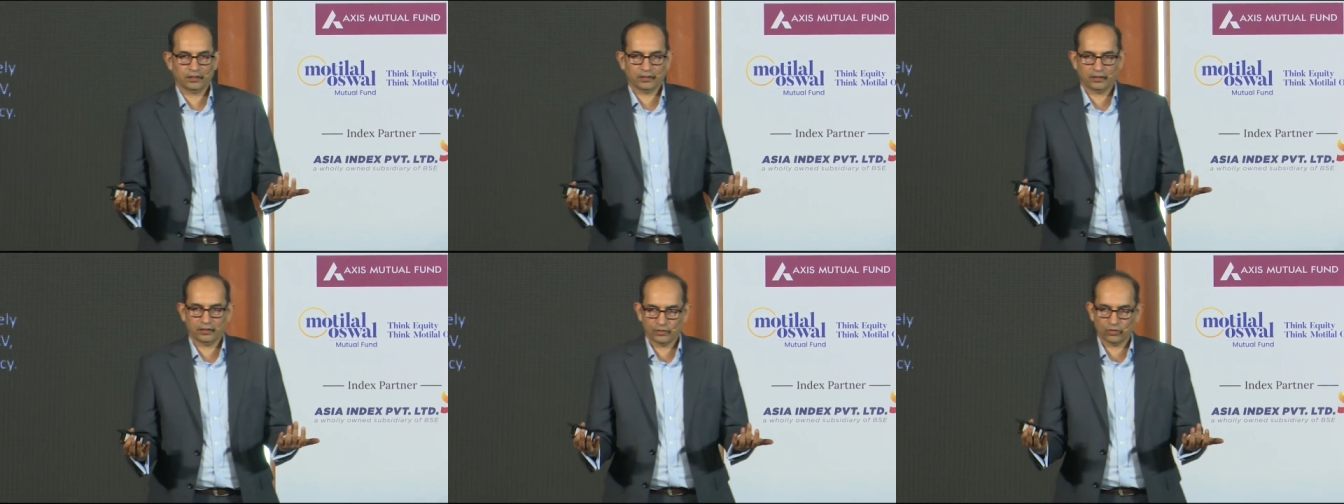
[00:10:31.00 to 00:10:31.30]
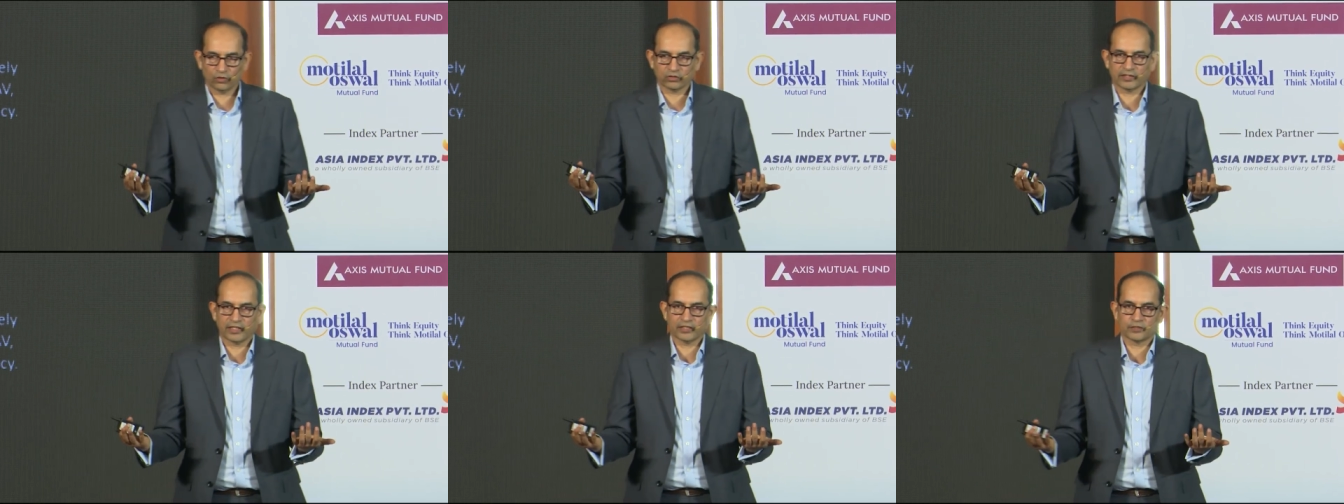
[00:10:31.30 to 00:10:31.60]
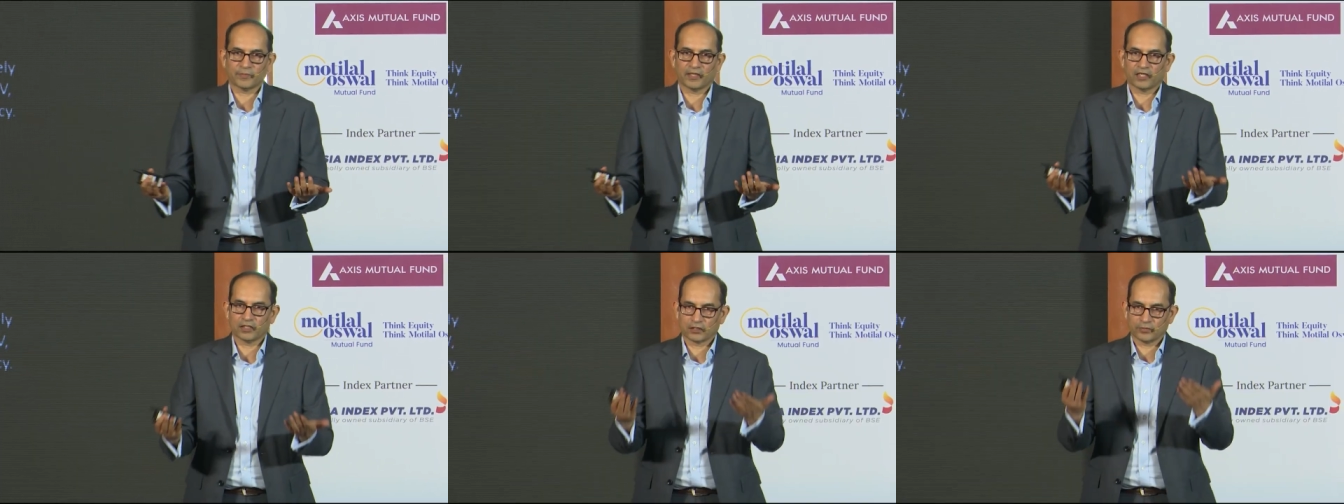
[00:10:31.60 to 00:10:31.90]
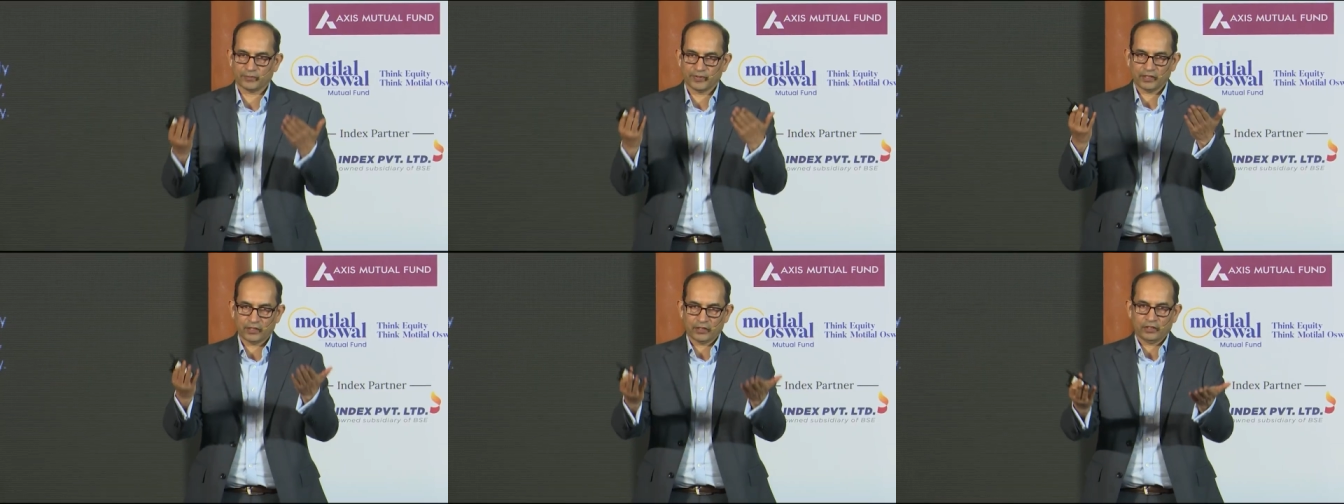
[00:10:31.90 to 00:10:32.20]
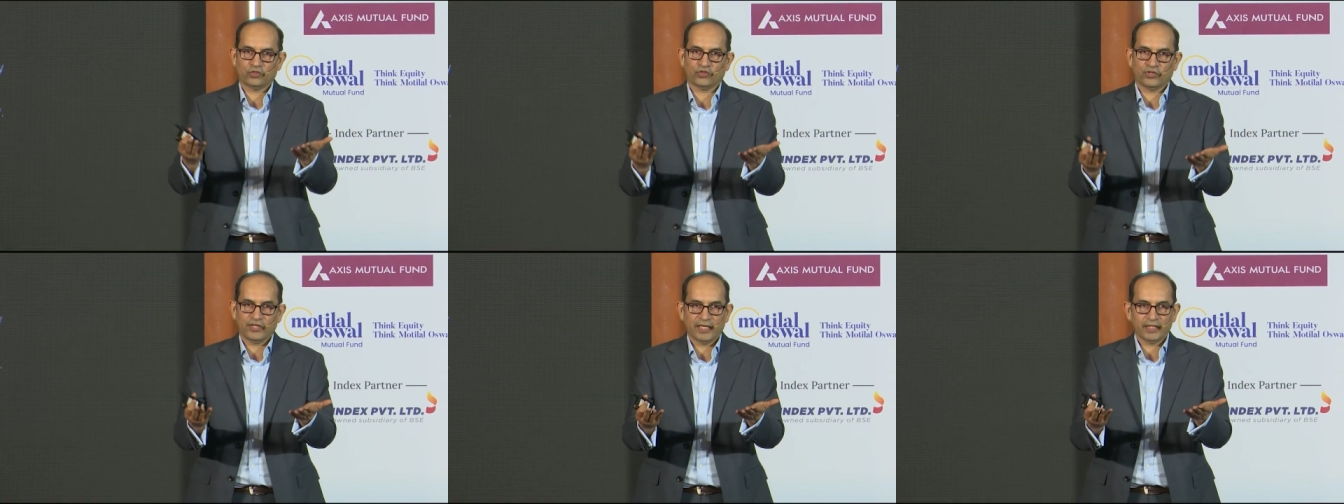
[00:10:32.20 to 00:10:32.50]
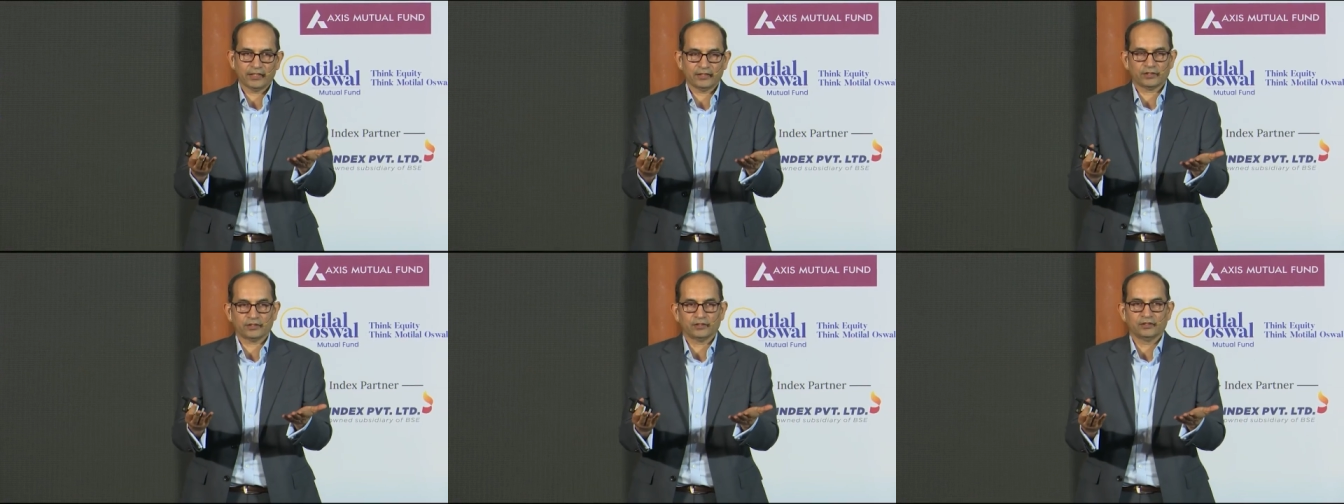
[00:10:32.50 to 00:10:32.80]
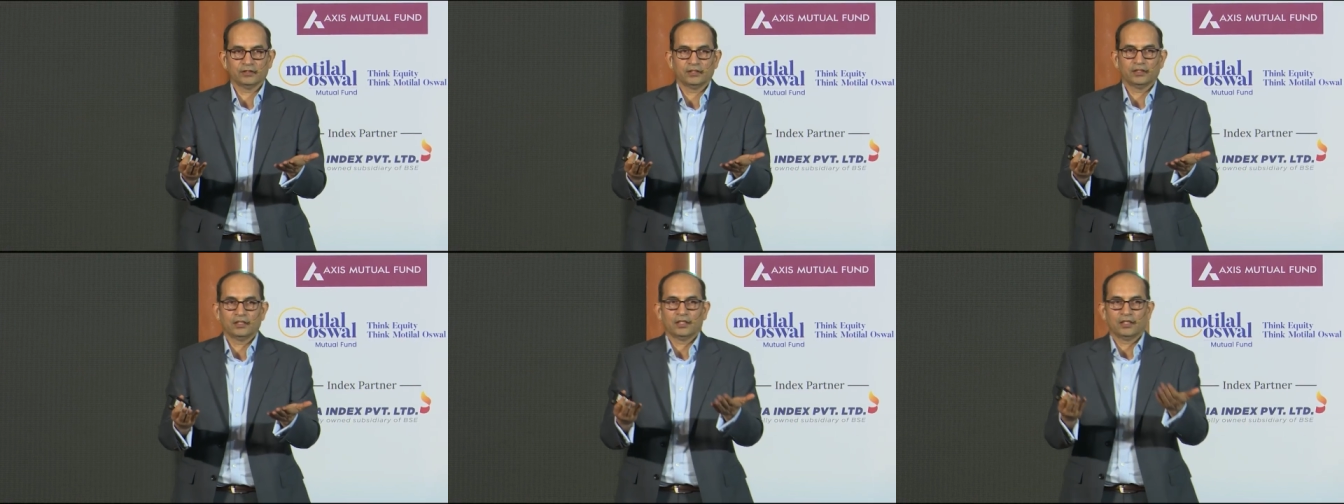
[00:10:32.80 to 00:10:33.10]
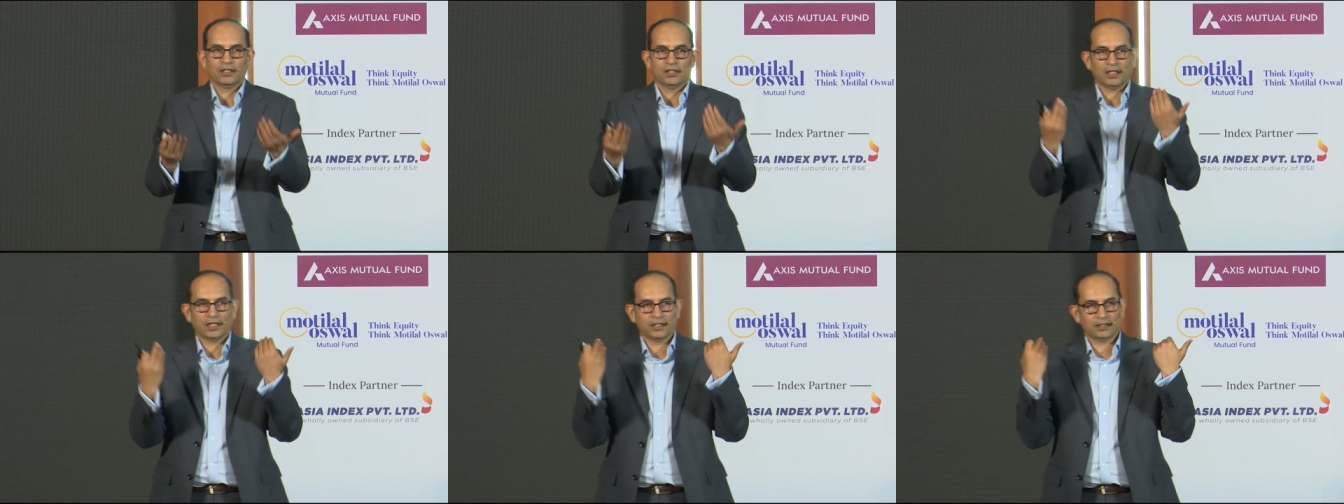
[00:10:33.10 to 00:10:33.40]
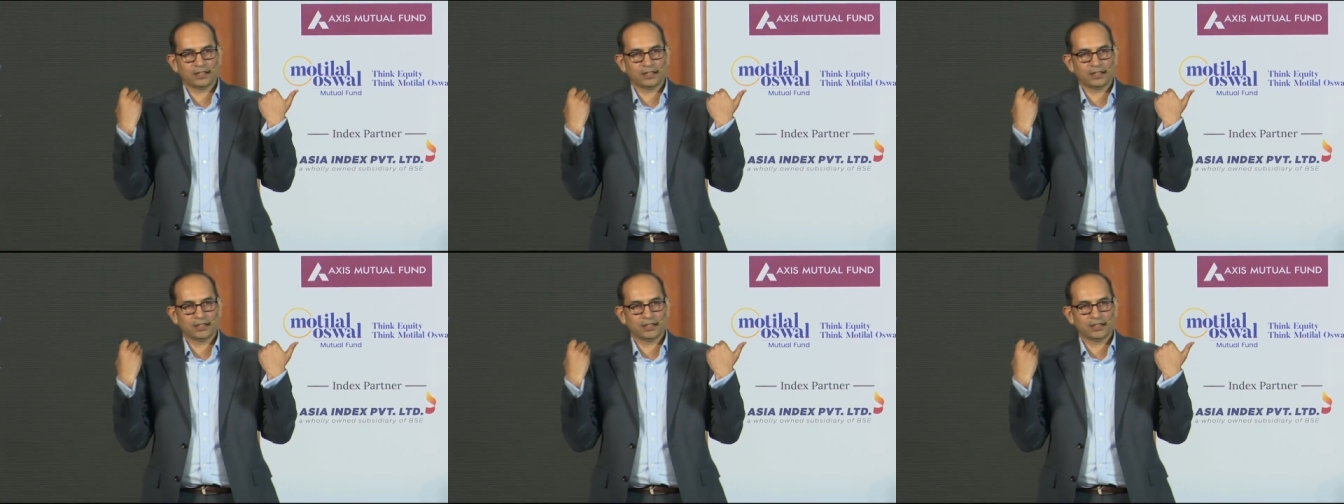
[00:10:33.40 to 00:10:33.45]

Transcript: authorized participant can create and